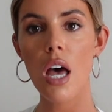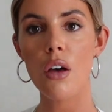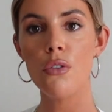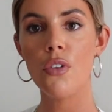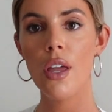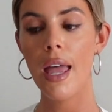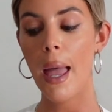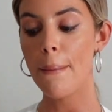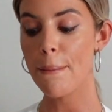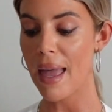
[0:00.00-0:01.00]
of
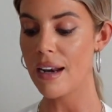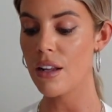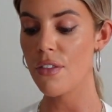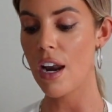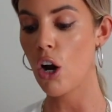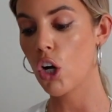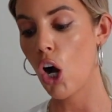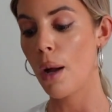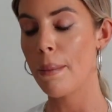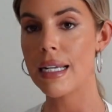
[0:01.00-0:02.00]
men that are
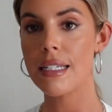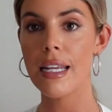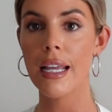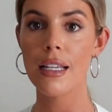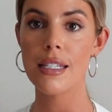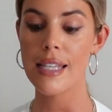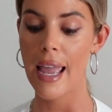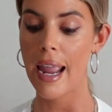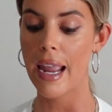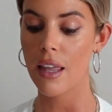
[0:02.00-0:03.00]
commenting
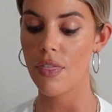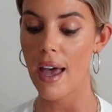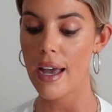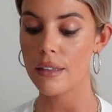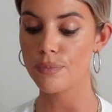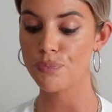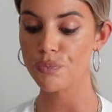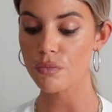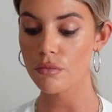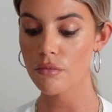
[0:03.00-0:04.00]
saying that
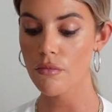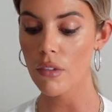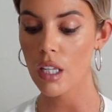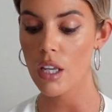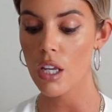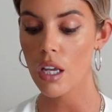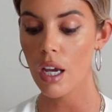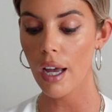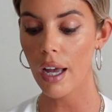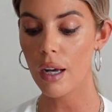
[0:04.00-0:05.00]

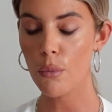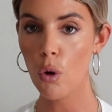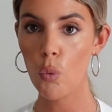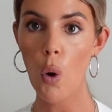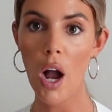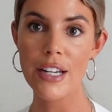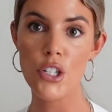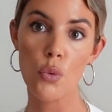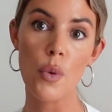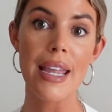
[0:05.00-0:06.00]
um, why
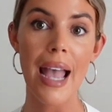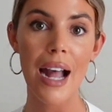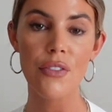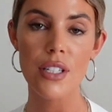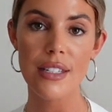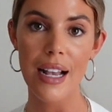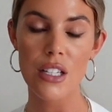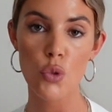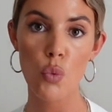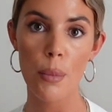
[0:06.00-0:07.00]
do we have to
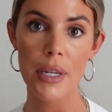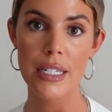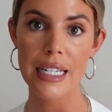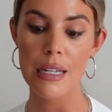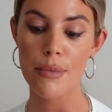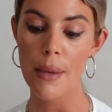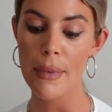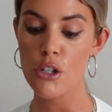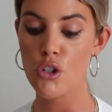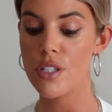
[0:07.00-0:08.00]
text women to keep them
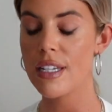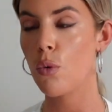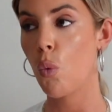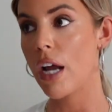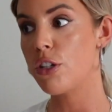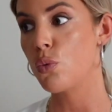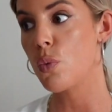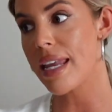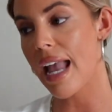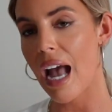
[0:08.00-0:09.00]
interested? Why do
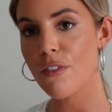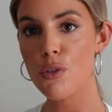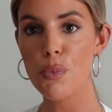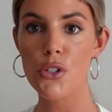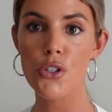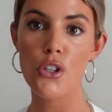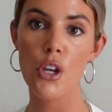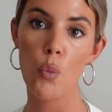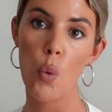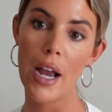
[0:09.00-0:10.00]
we have to pursue
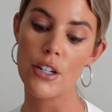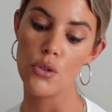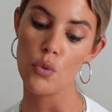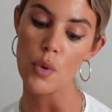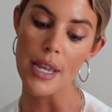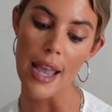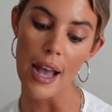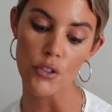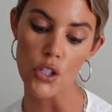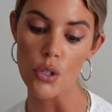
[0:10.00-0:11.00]
them? Why do we
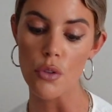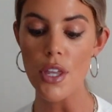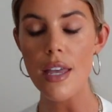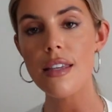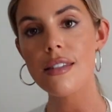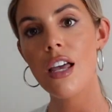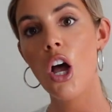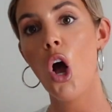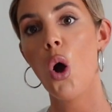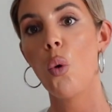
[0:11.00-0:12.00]
have to do this?
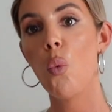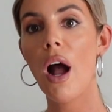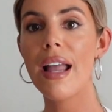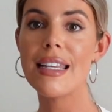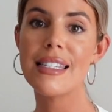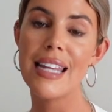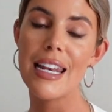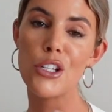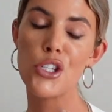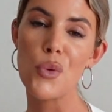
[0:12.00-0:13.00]
Why is
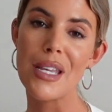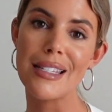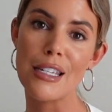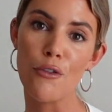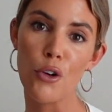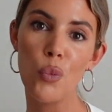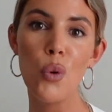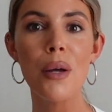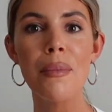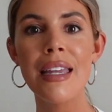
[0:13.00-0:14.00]
dating so easy for
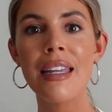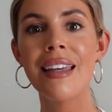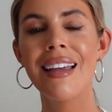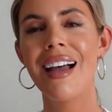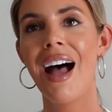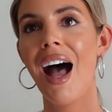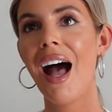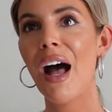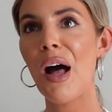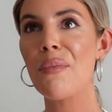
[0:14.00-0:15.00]
women?
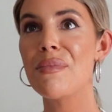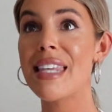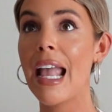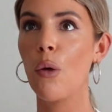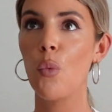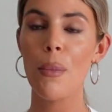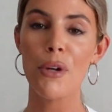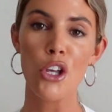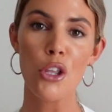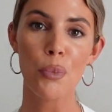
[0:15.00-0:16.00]
Um, saying
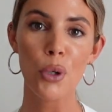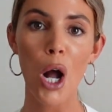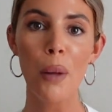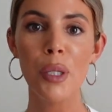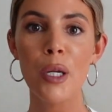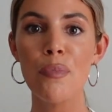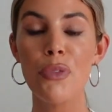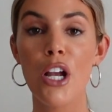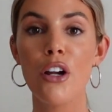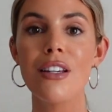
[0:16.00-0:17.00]
women are the problem.
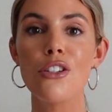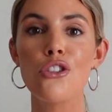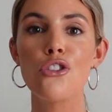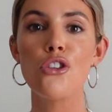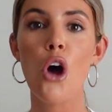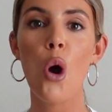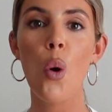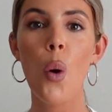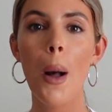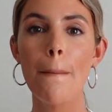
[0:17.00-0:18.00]
There is
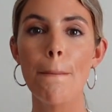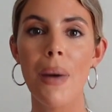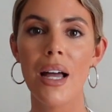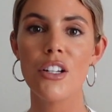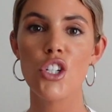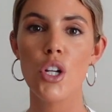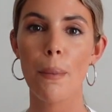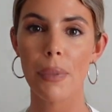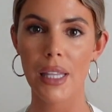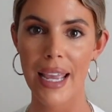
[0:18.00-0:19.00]
so much
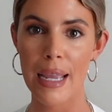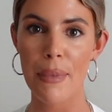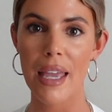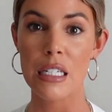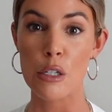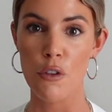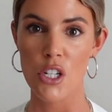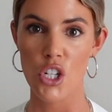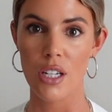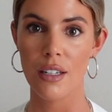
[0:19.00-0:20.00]
blame and
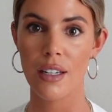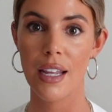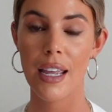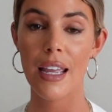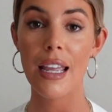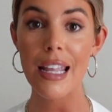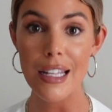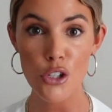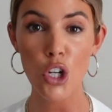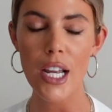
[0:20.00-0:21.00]
division.
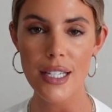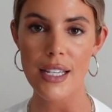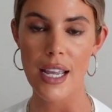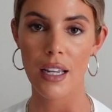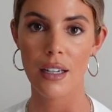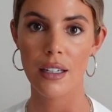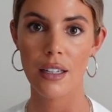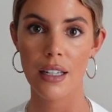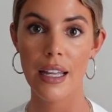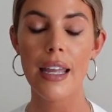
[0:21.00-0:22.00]
It's crazy.
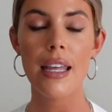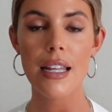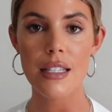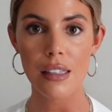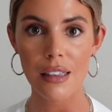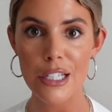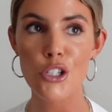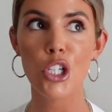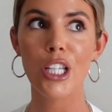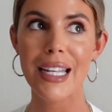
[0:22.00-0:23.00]
It's
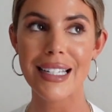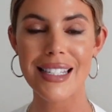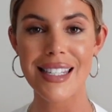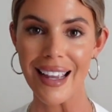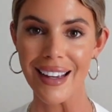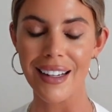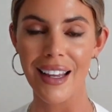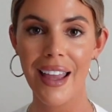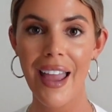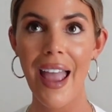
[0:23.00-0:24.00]
literally insane.
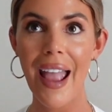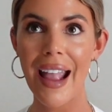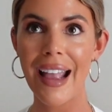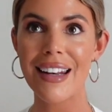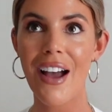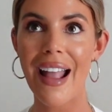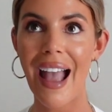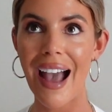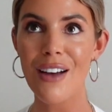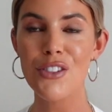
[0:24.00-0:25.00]
And I
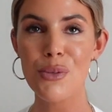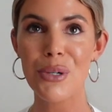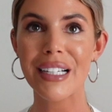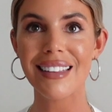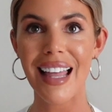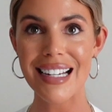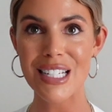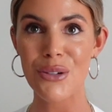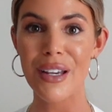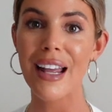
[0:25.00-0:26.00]
have to bring light
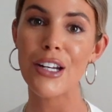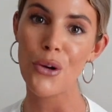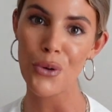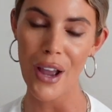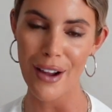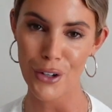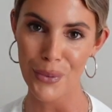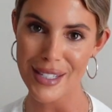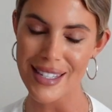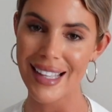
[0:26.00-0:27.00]
to it. I know not
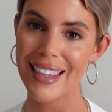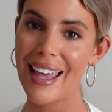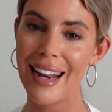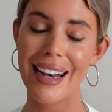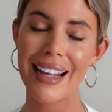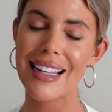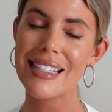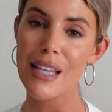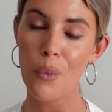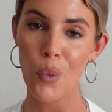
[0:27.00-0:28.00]
everyone's like that and I get
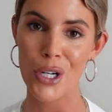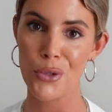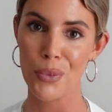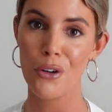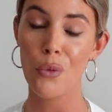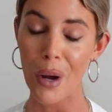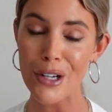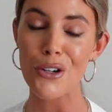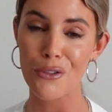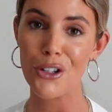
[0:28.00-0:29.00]
some wonder
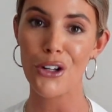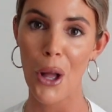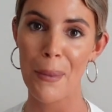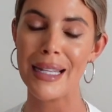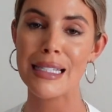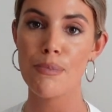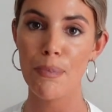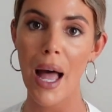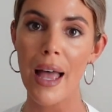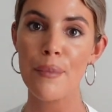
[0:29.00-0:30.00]
wonderful comments,
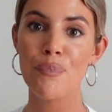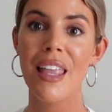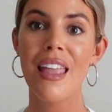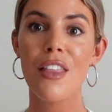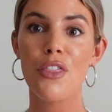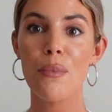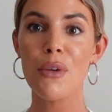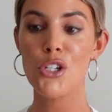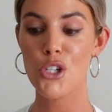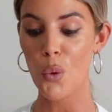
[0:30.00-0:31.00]
but the
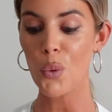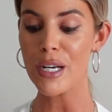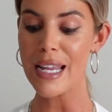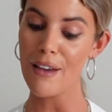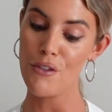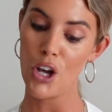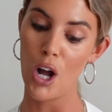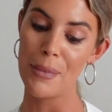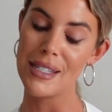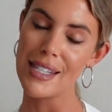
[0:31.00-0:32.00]
majority of the
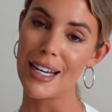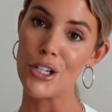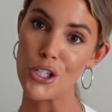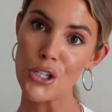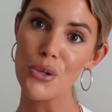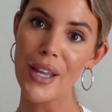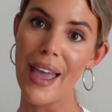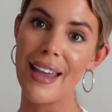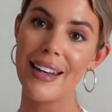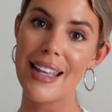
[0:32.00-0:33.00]
comments that I do
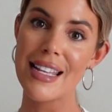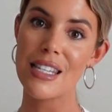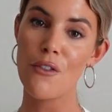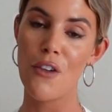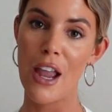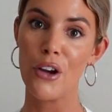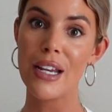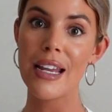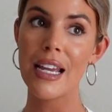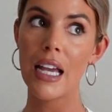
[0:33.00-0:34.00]
get is
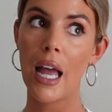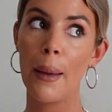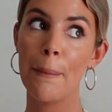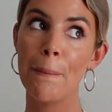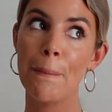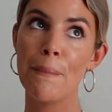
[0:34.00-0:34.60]
very um,